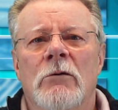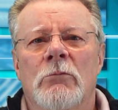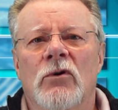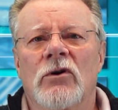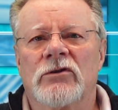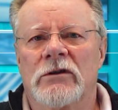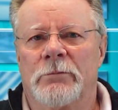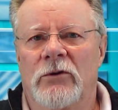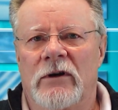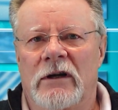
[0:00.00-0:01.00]
More to the
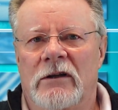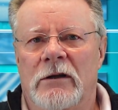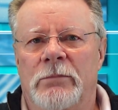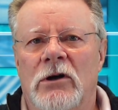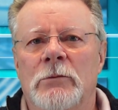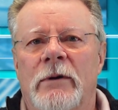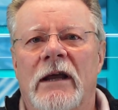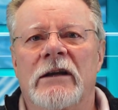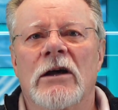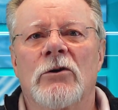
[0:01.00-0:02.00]
point, the Pope
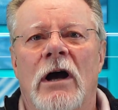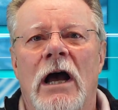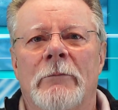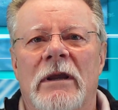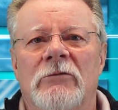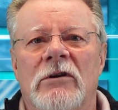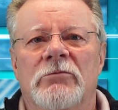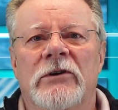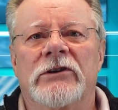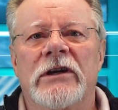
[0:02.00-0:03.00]
had no army with
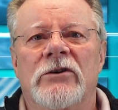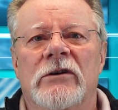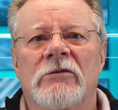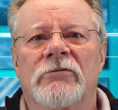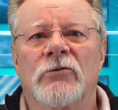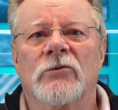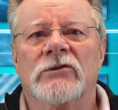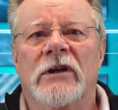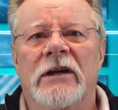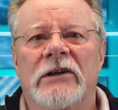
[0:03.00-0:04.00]
which he could
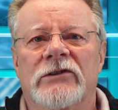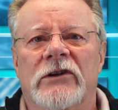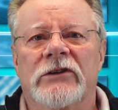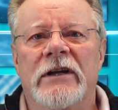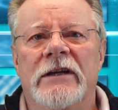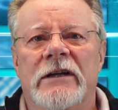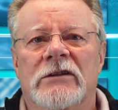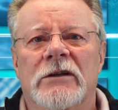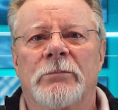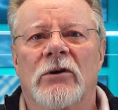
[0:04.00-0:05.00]
enforce any such
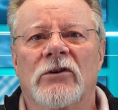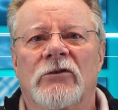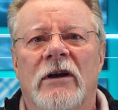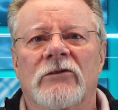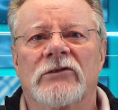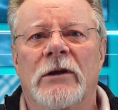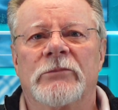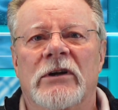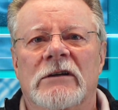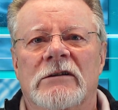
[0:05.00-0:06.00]
edicts upon Crown
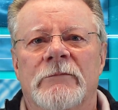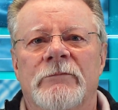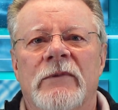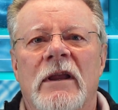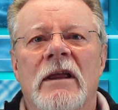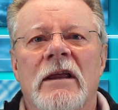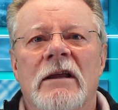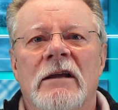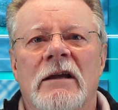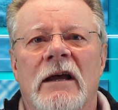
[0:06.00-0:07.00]
subjects.
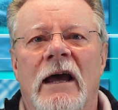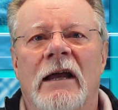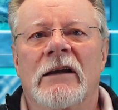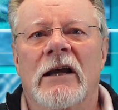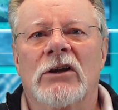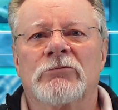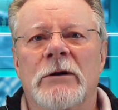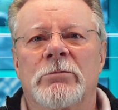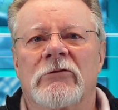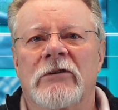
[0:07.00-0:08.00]
And as
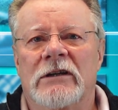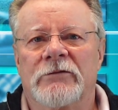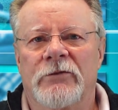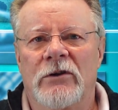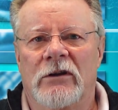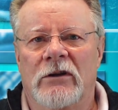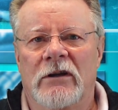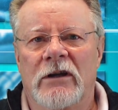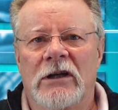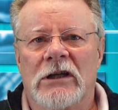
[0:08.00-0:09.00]
we progress further
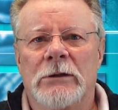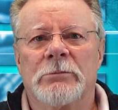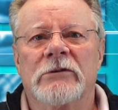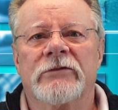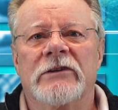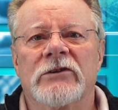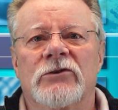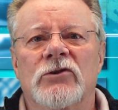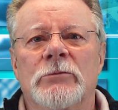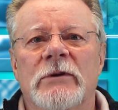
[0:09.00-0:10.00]
into Professor
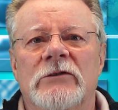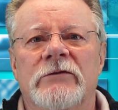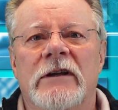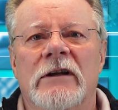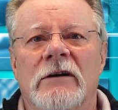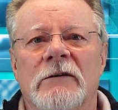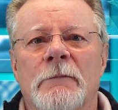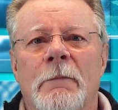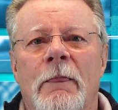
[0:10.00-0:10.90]
Twomey's video,